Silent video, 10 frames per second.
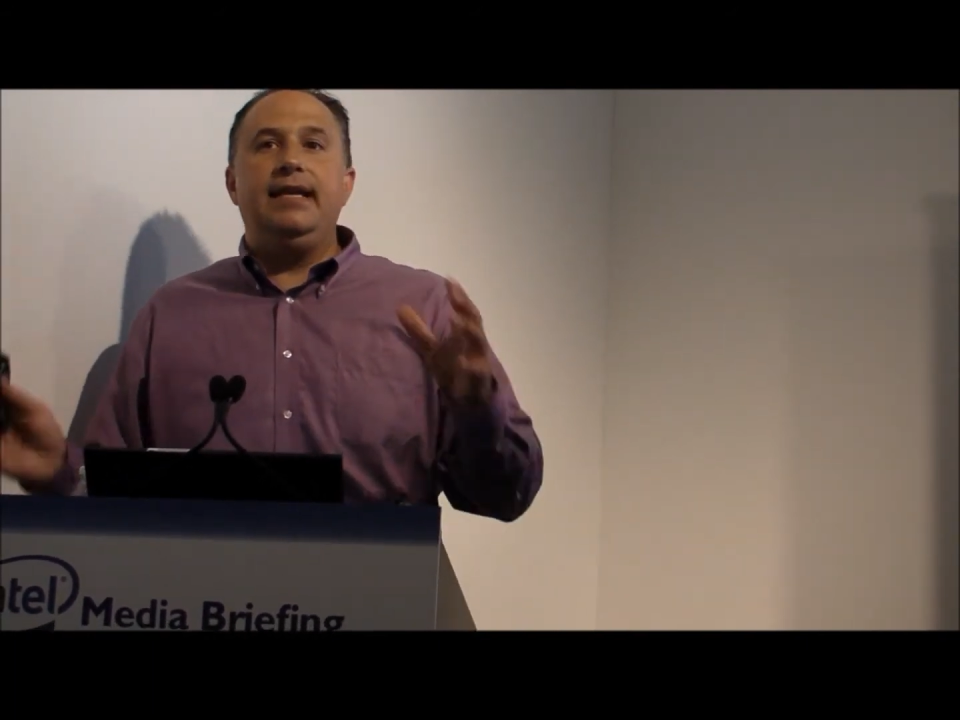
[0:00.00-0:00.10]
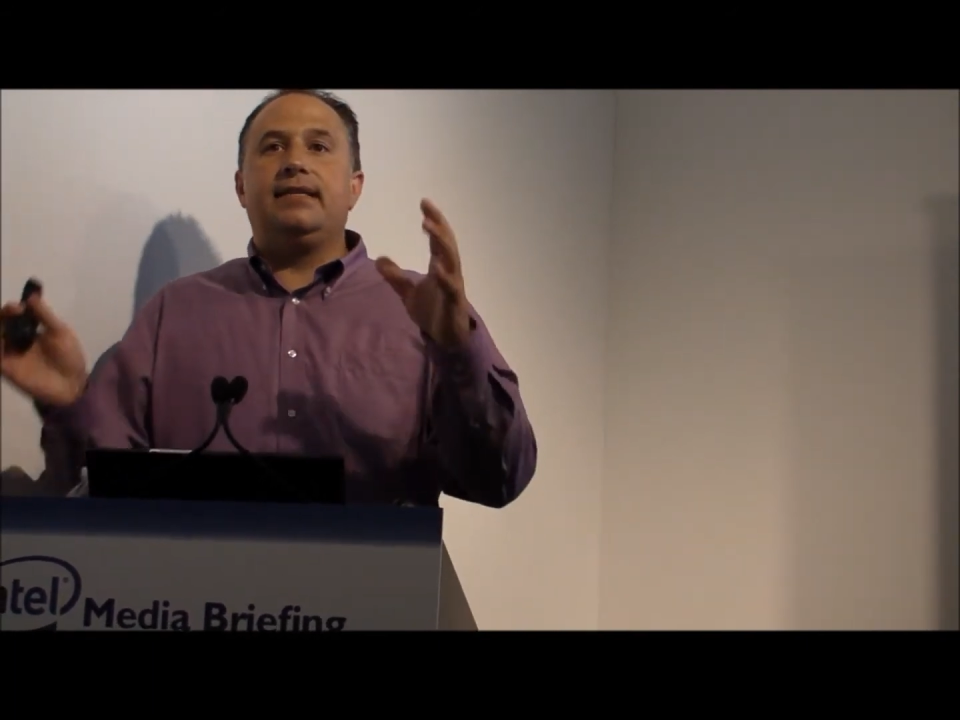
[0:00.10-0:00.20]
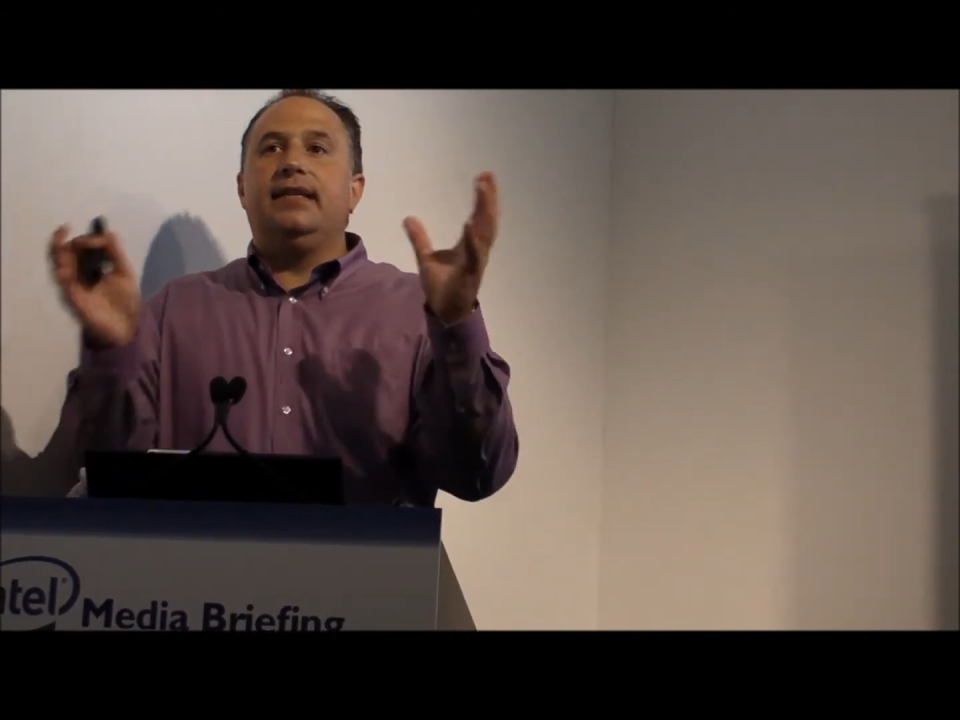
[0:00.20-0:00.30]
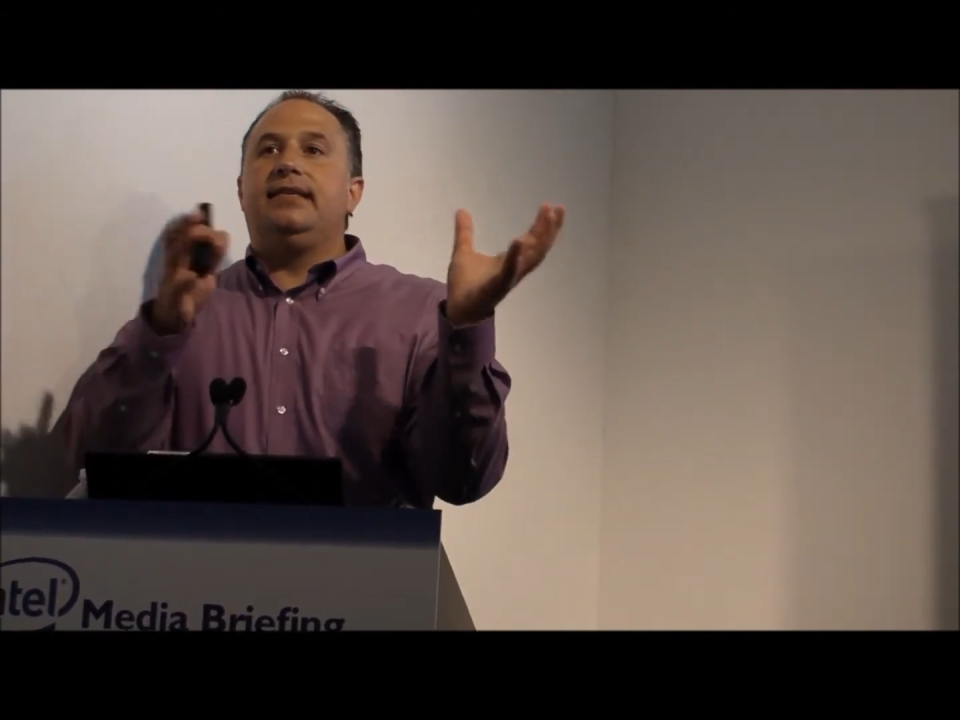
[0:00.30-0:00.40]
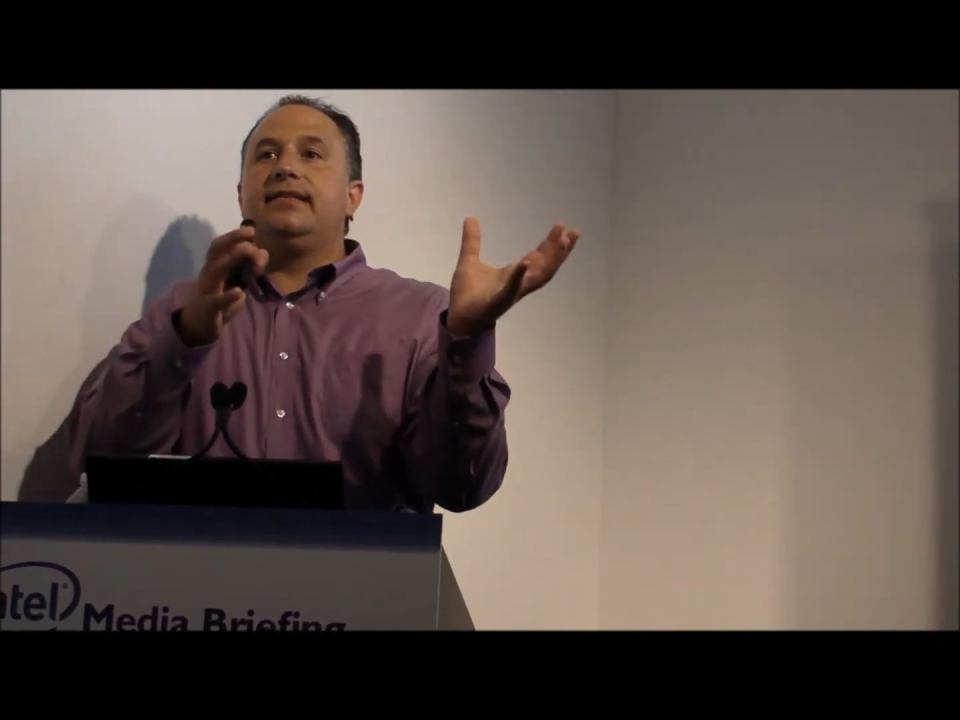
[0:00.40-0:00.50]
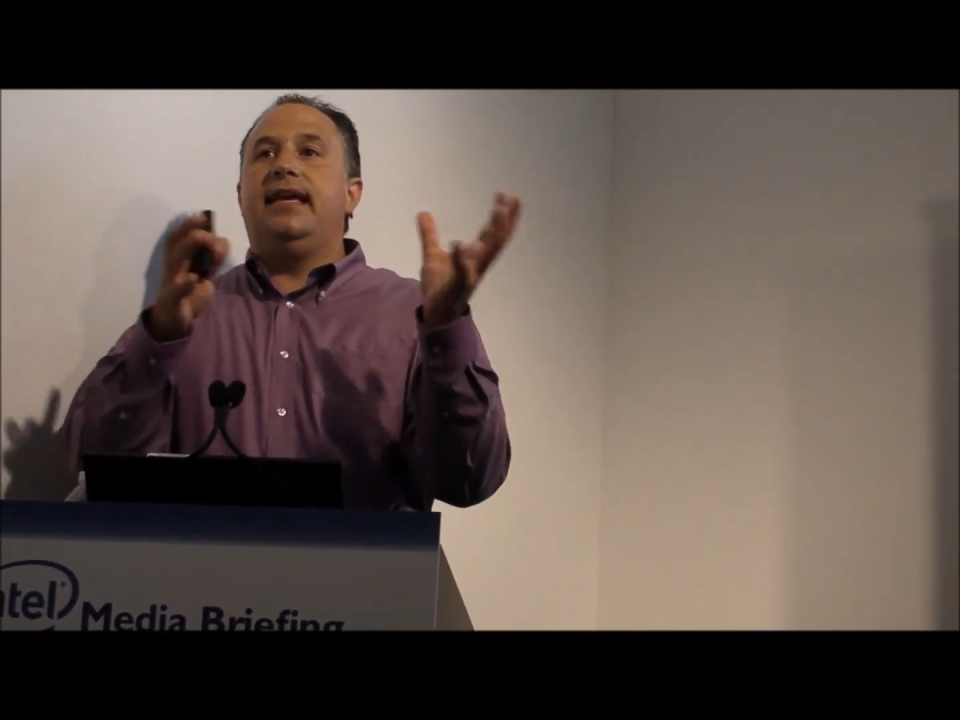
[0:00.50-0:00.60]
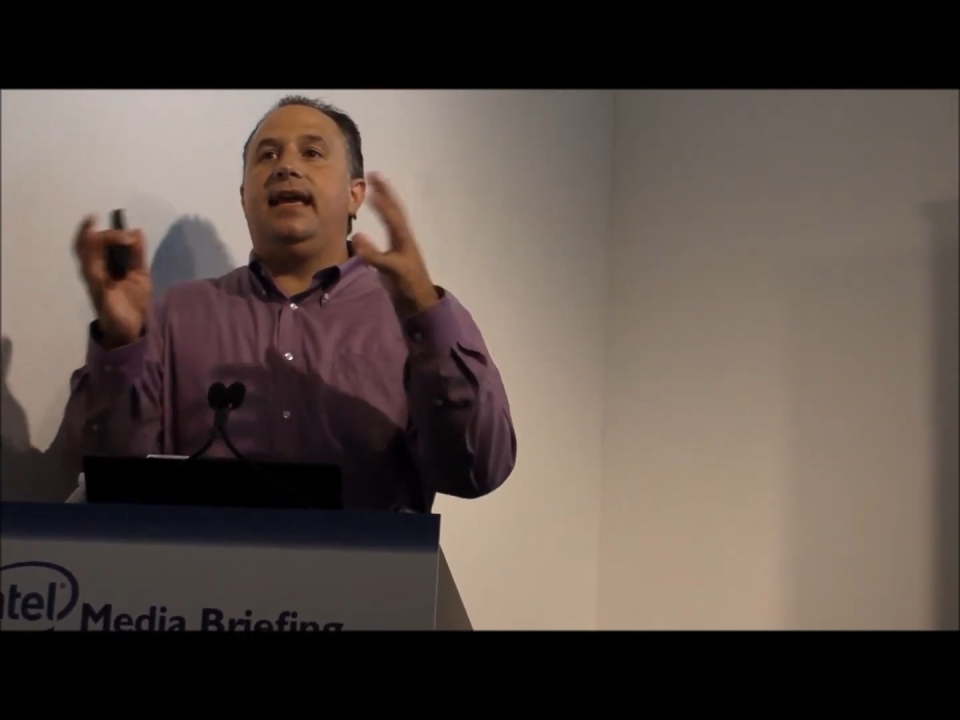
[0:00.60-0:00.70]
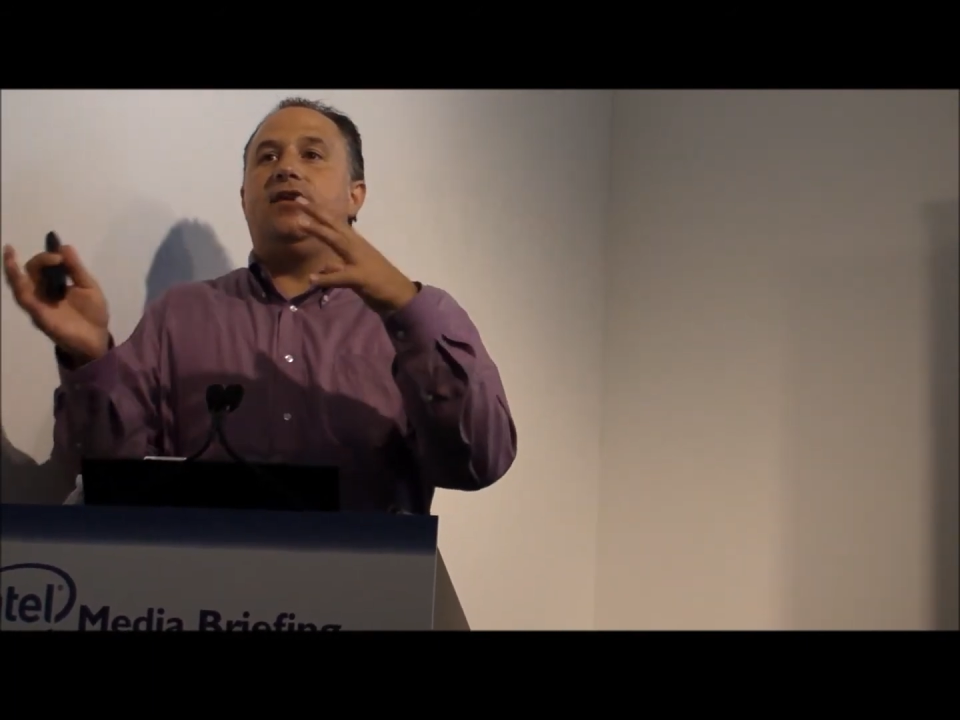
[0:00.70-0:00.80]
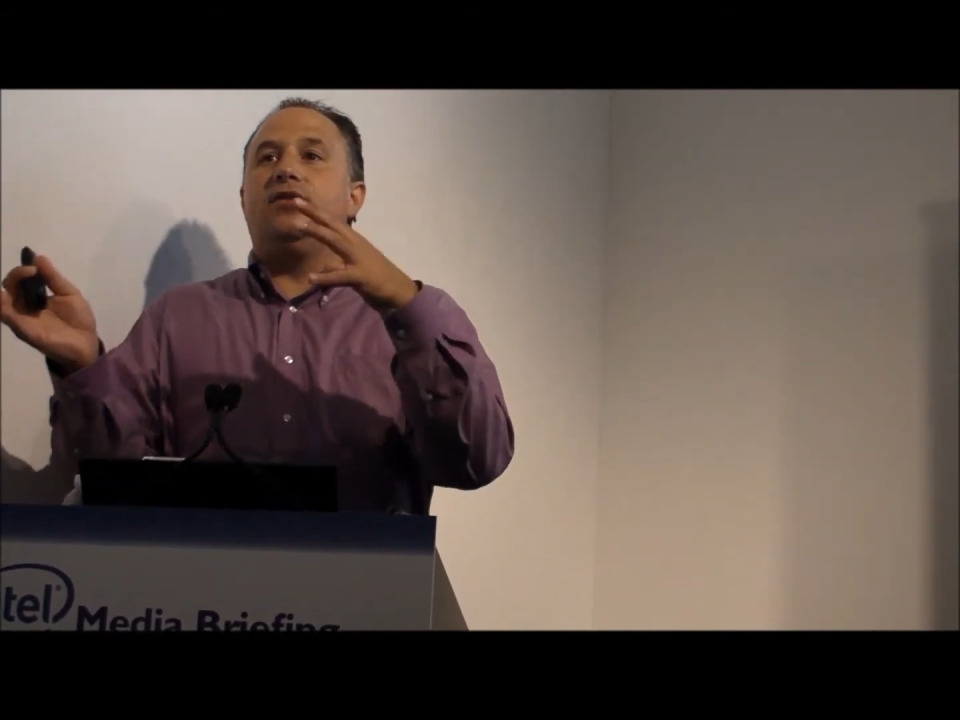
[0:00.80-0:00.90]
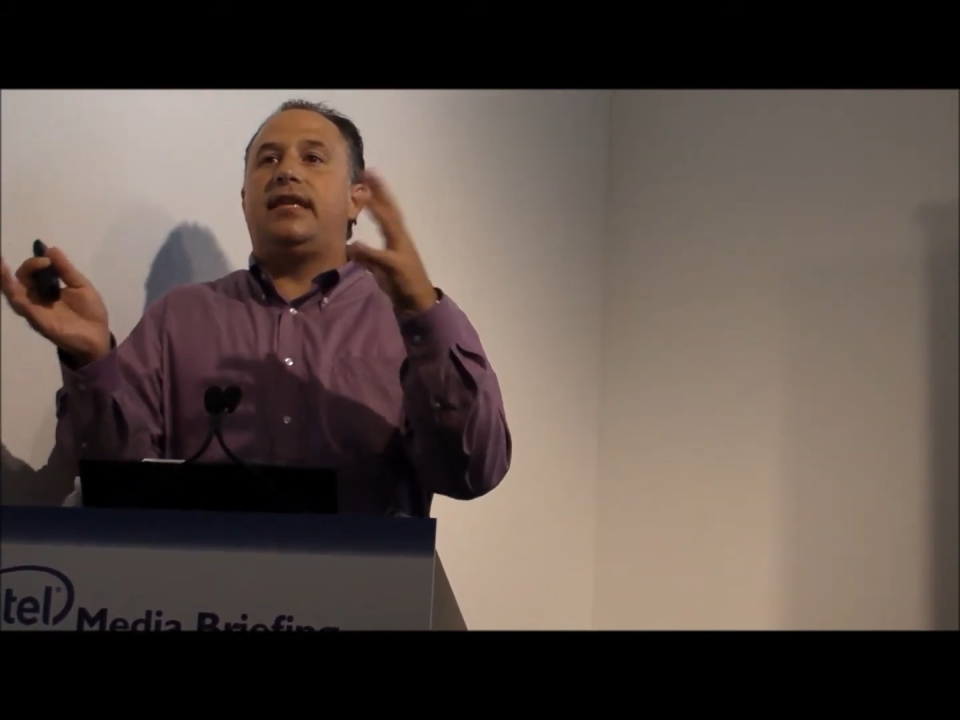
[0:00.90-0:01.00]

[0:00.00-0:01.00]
easily sync your